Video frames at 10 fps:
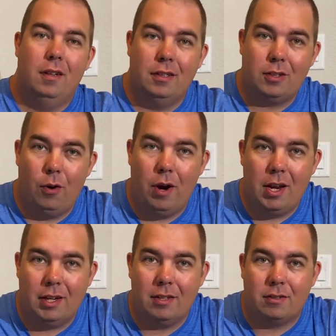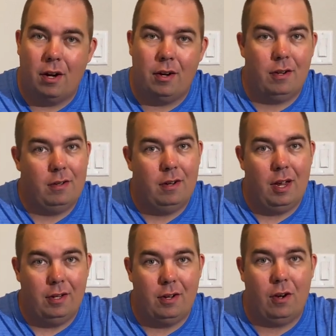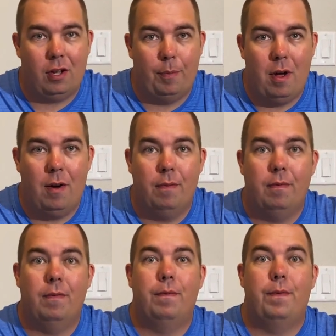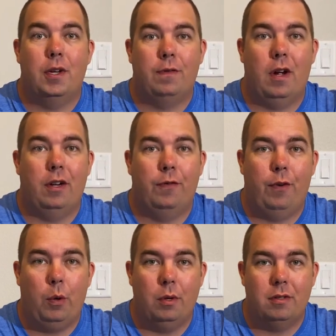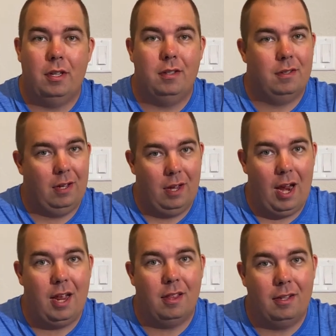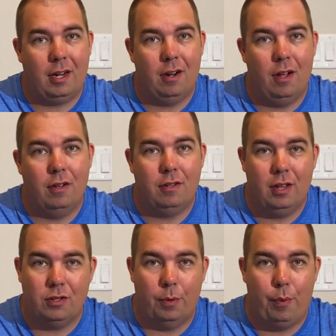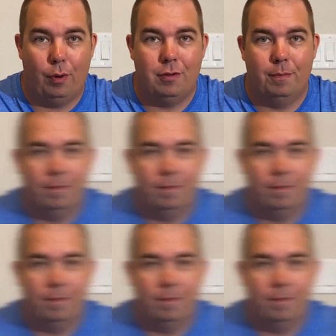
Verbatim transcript: Let's go ahead and get started in talking about fish finder frequencies and the technology that supports them.